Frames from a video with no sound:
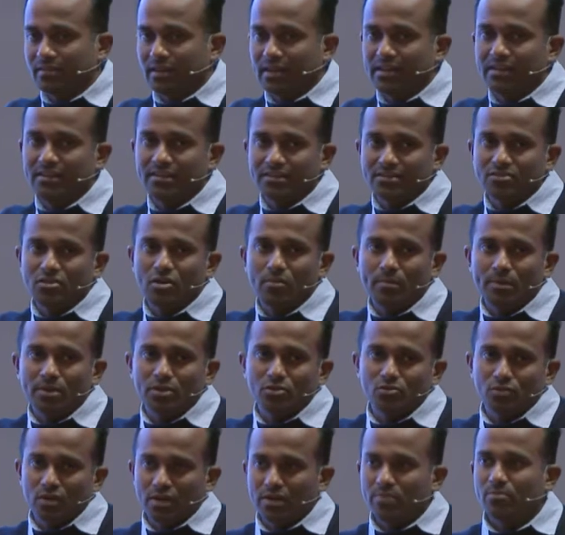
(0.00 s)
And it's common
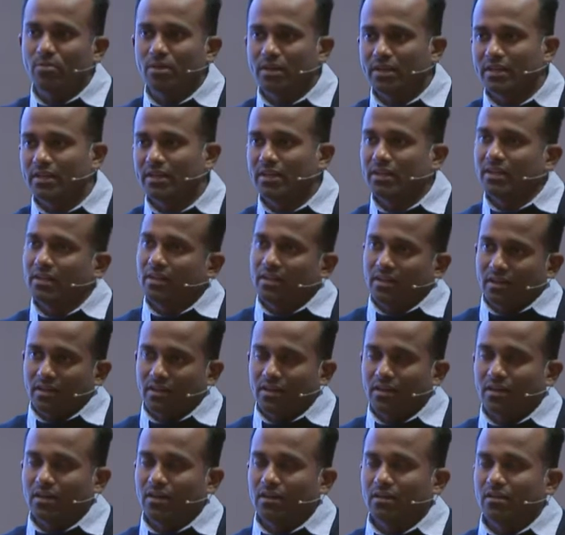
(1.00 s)
to anybody
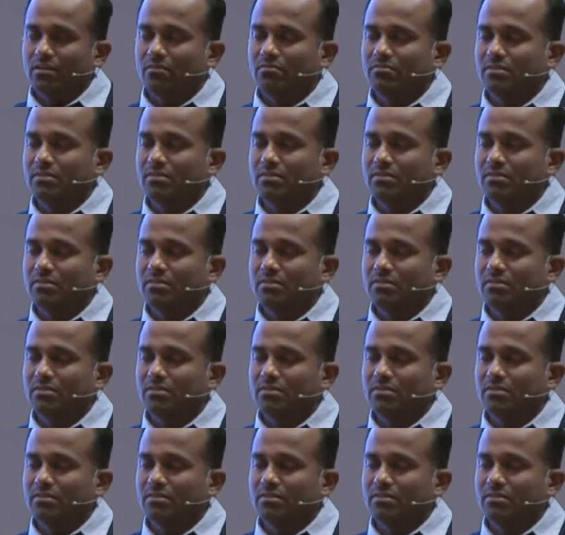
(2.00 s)
uh,